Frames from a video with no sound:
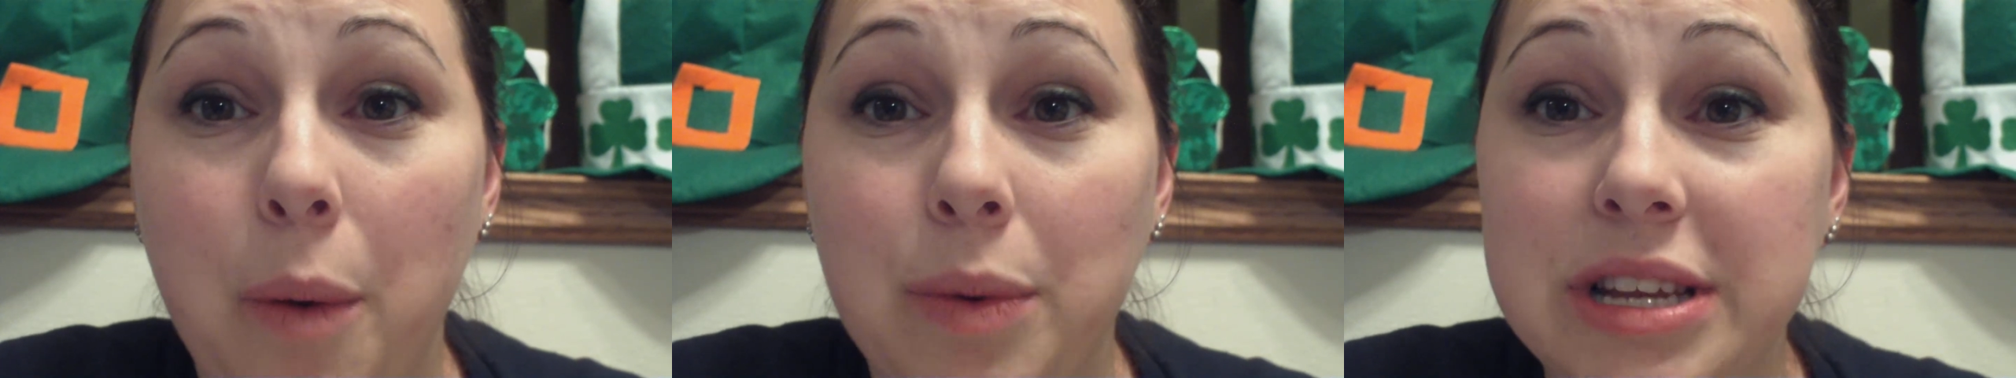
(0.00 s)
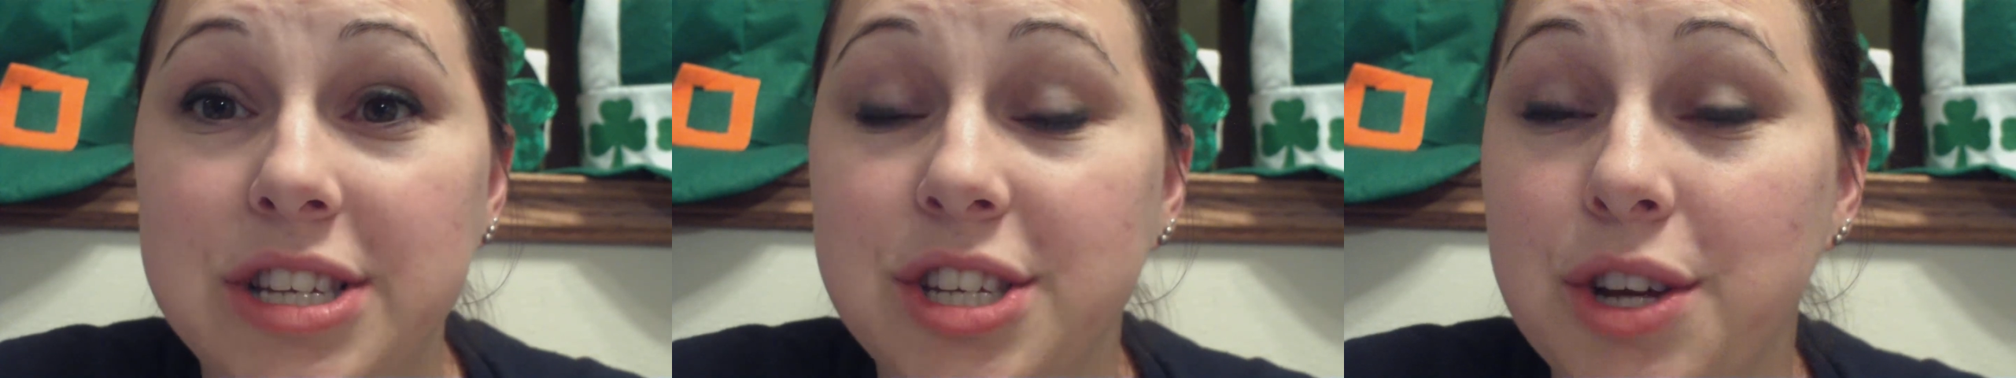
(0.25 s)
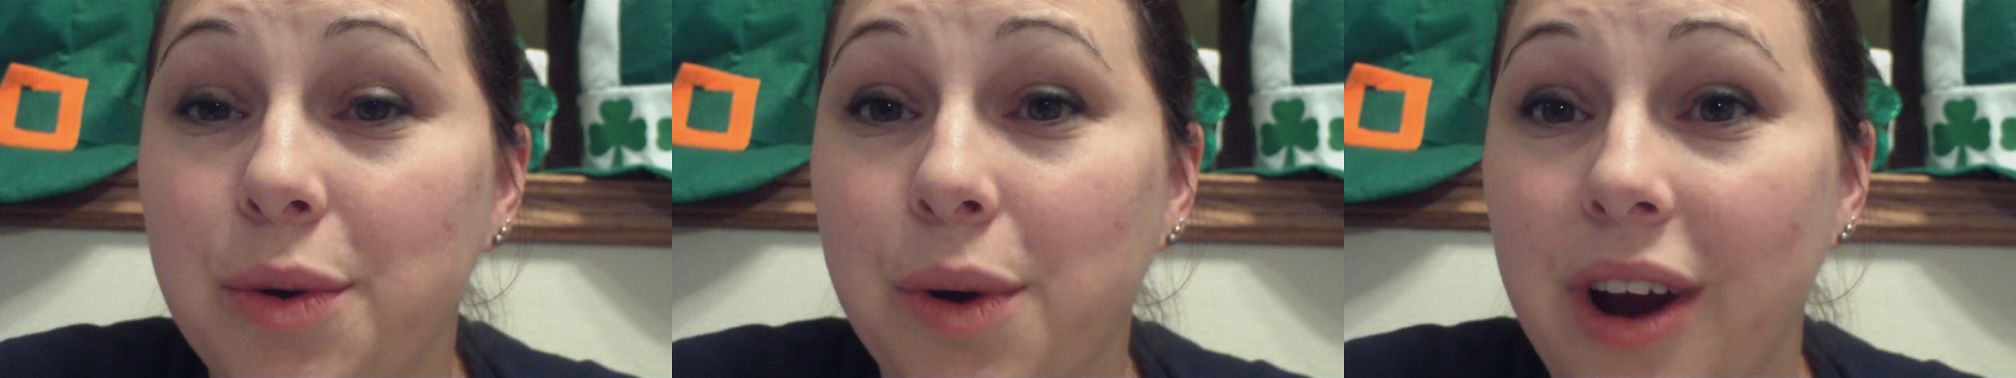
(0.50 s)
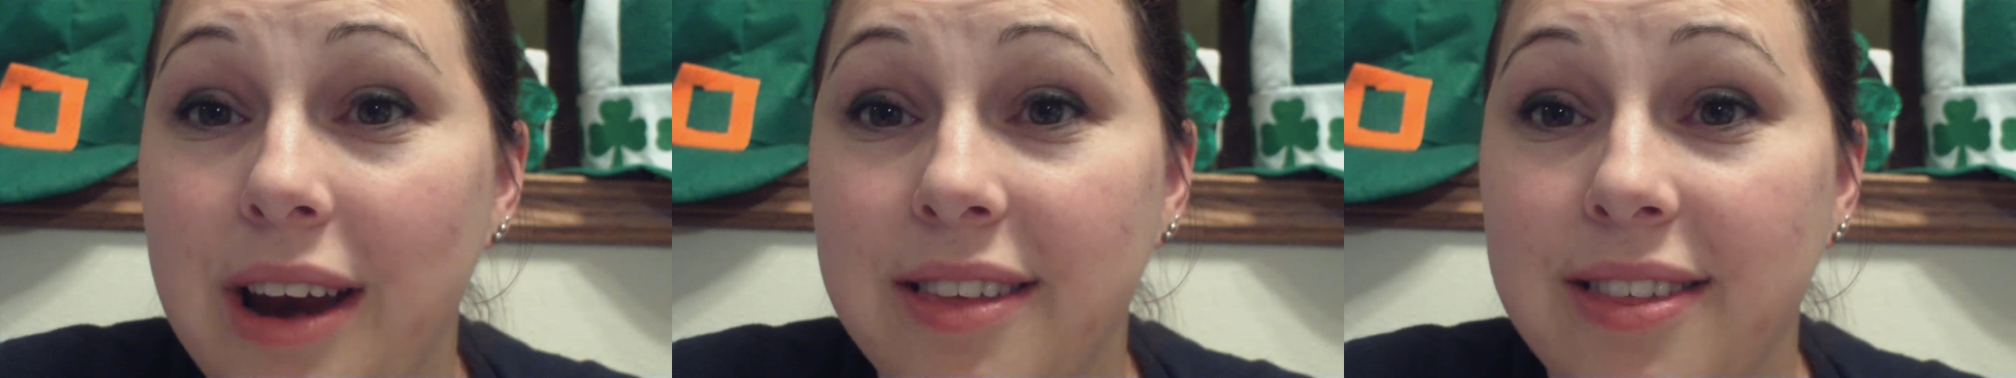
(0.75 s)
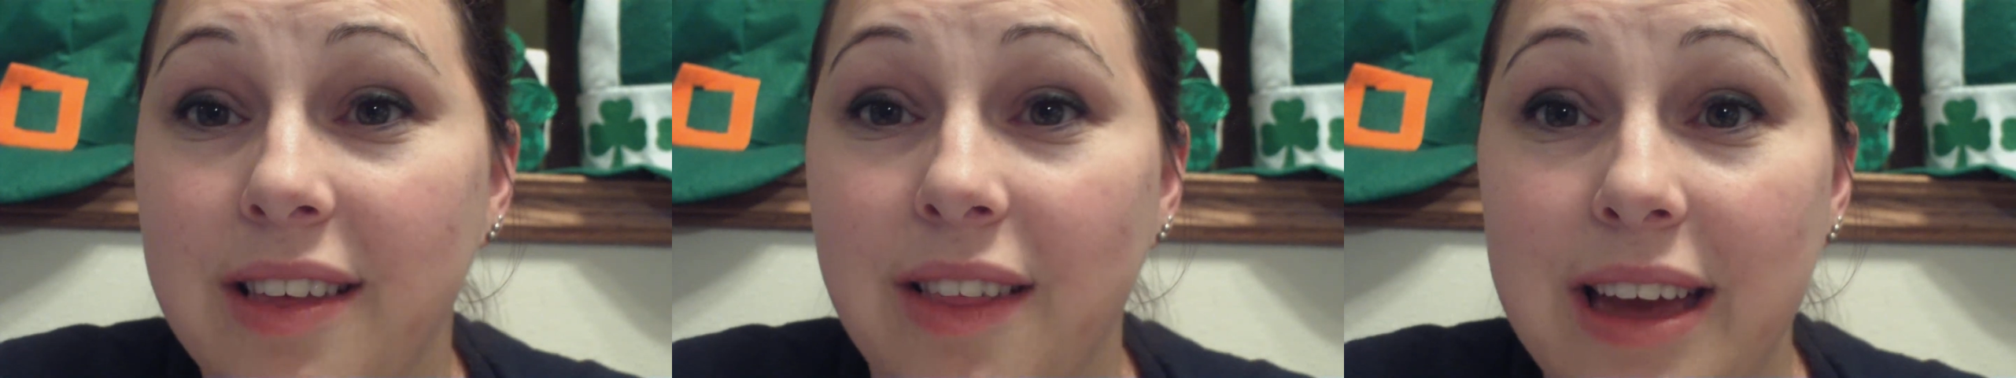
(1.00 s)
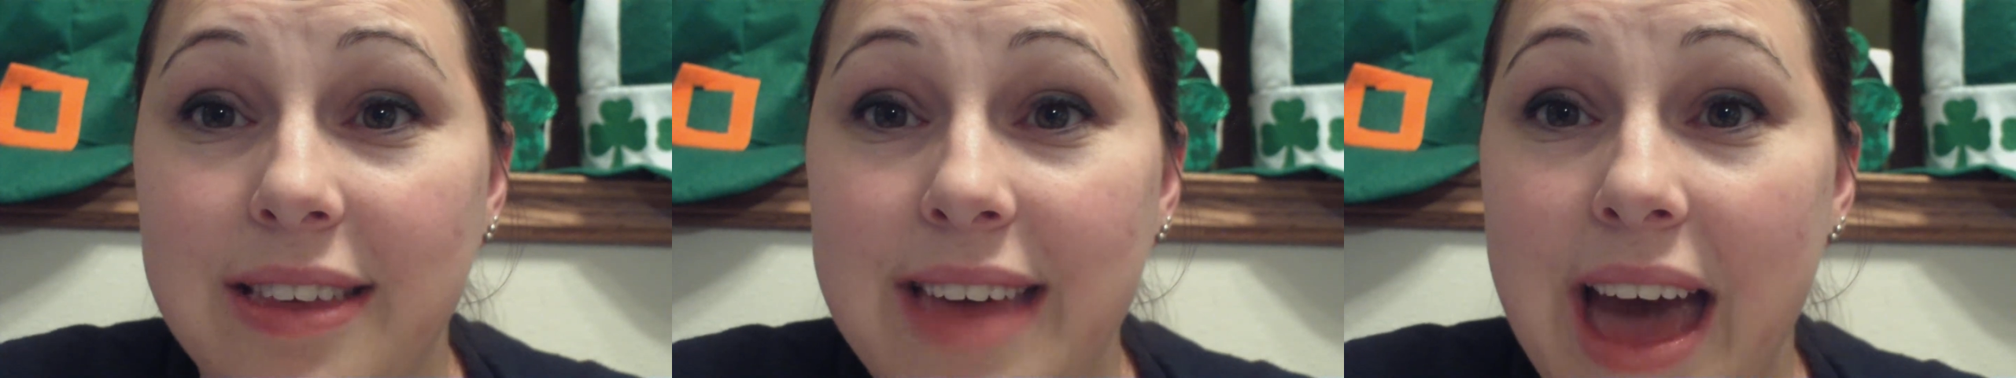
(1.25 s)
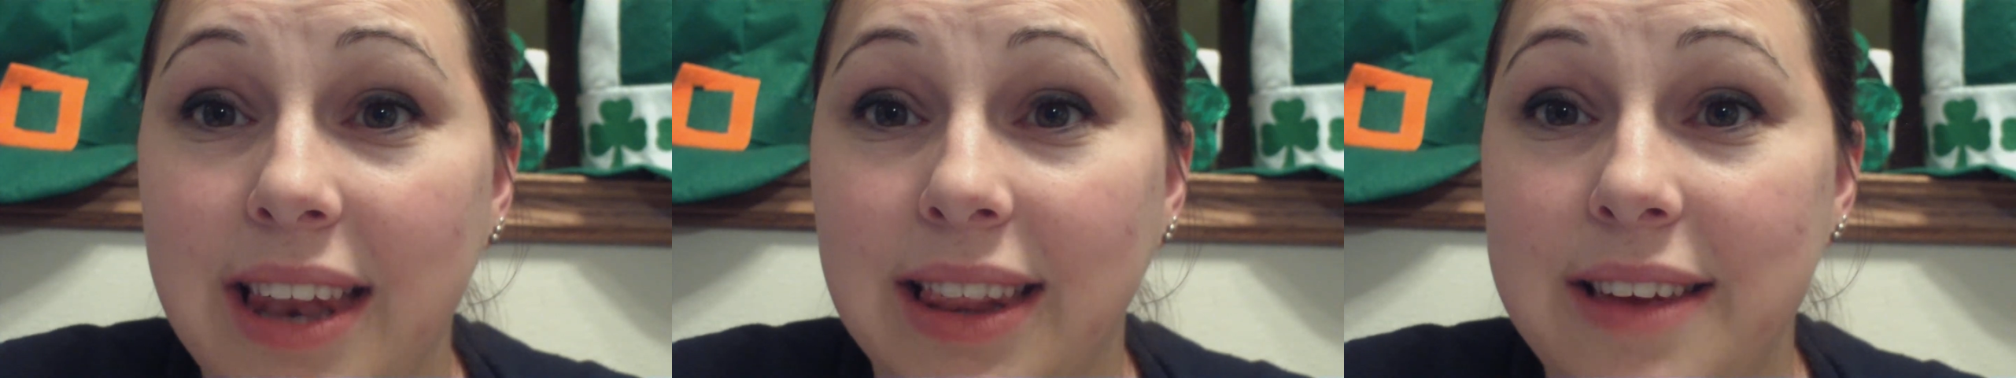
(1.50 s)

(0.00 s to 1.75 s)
what we do or anything like that,